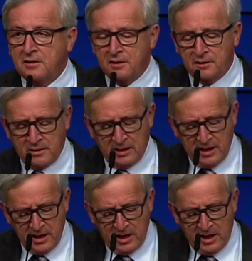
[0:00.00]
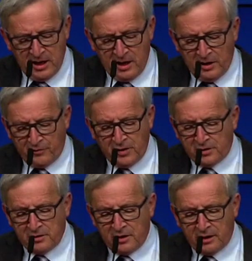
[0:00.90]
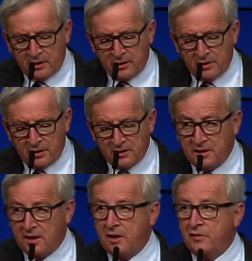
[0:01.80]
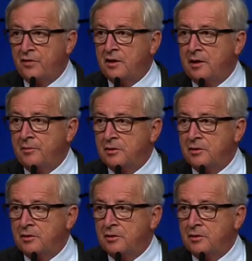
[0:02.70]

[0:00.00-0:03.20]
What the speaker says: with what the President of the European Council has just said.